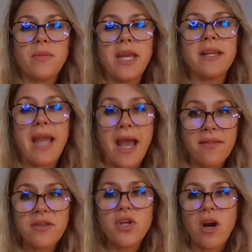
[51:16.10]
can
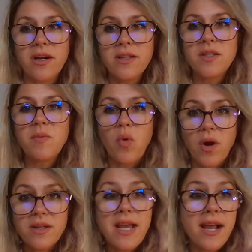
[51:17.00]
get the targeted
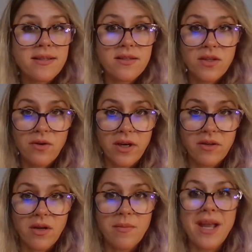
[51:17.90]
support to access the
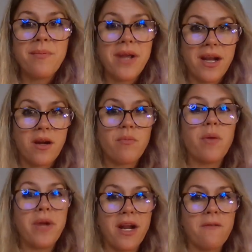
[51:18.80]
curriculum and
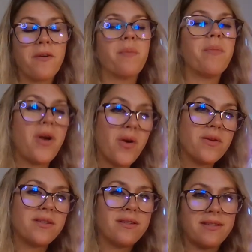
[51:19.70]
prepare for
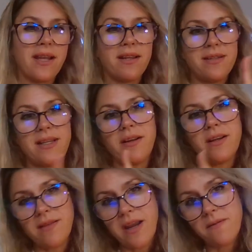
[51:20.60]
post
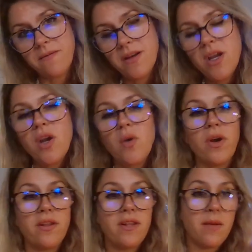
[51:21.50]
secondary life,
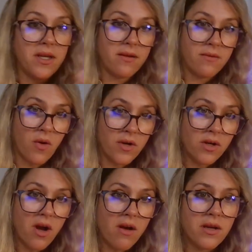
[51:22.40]
whether that be going to
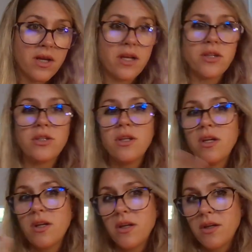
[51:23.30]
college,
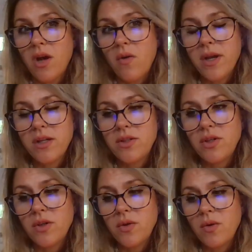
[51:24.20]
going
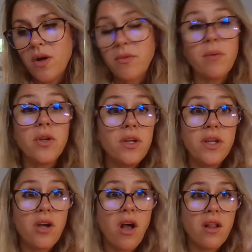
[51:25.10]
to
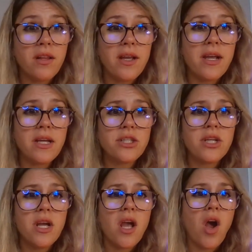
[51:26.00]
community college,
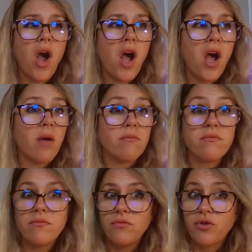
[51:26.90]

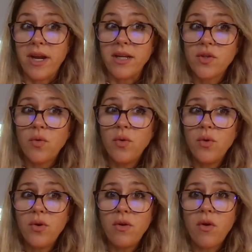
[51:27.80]
trade
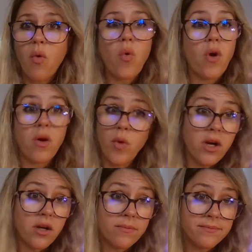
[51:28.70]
school, or work.